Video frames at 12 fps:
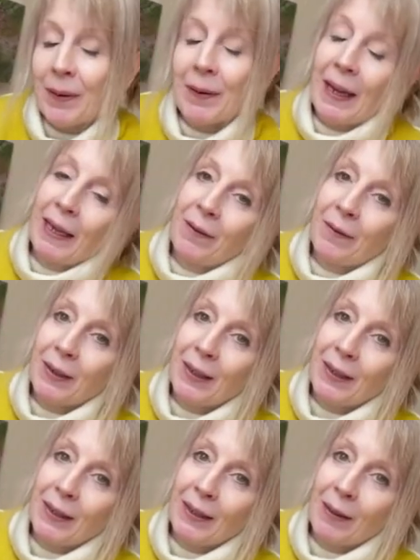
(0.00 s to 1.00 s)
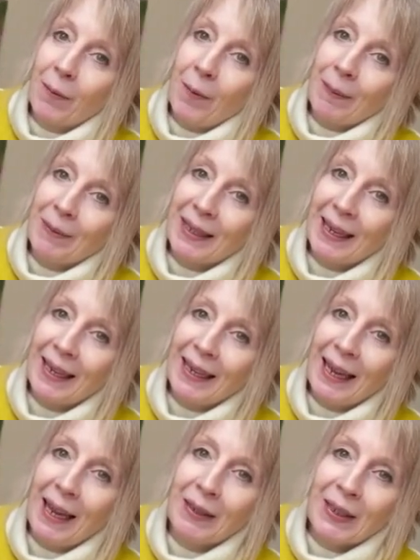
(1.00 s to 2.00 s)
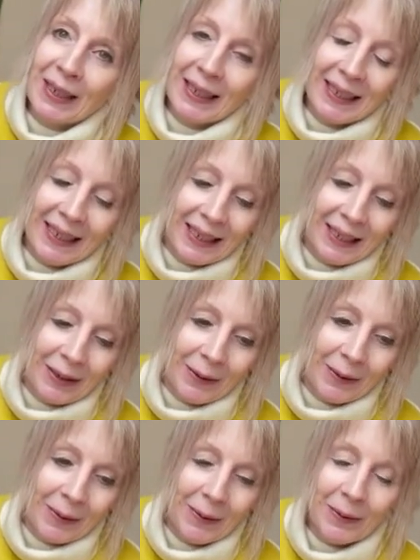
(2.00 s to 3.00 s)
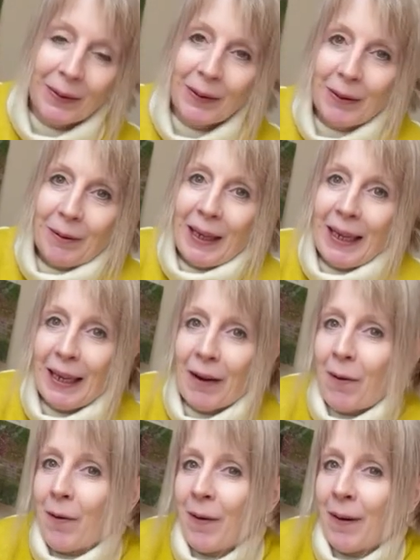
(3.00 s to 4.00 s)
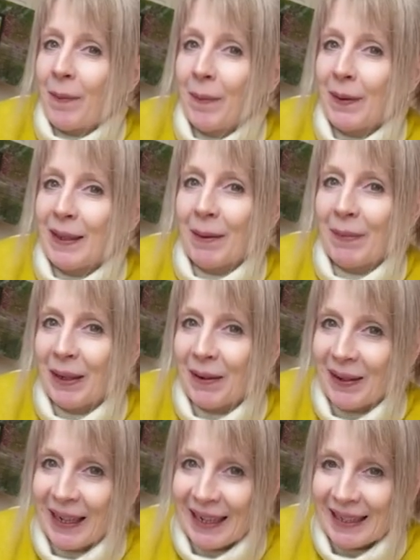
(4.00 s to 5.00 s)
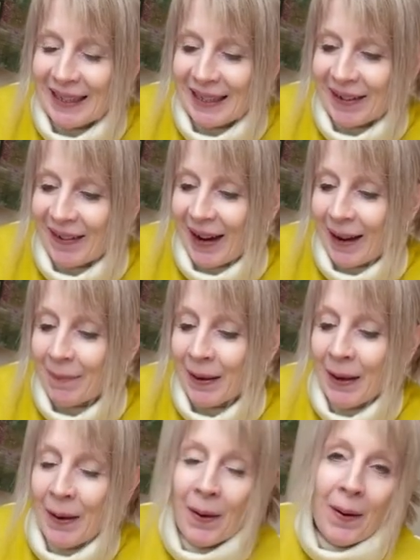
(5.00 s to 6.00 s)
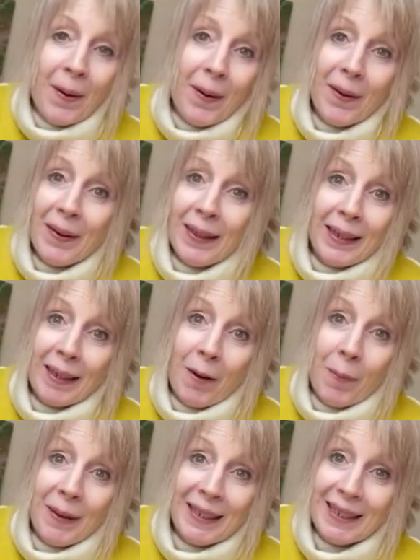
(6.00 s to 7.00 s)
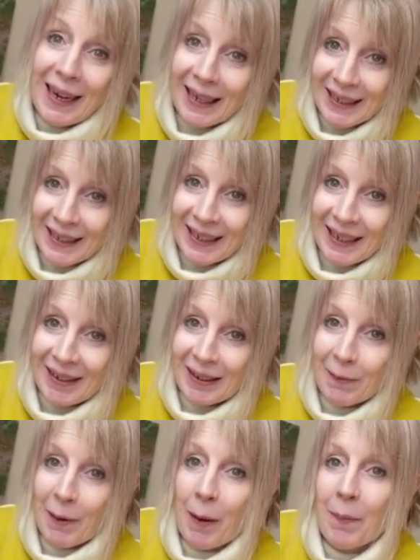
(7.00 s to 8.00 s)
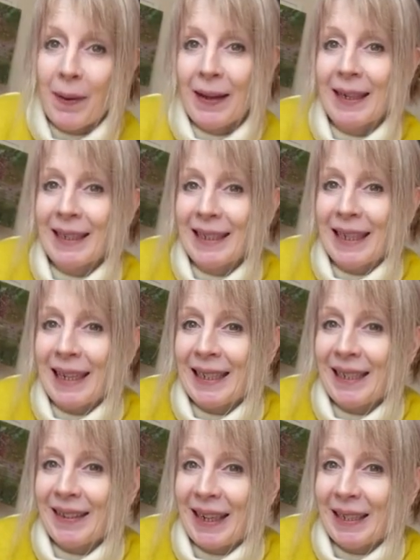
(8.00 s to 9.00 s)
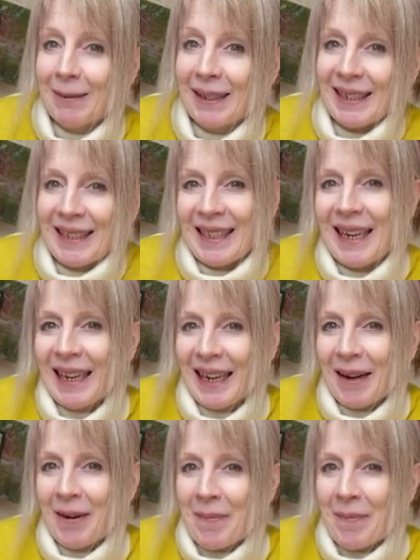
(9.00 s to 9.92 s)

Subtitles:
Head over to the website howsheilasees.co.uk, or put something on Instagram or in the comments section here as well. But until next week, take care.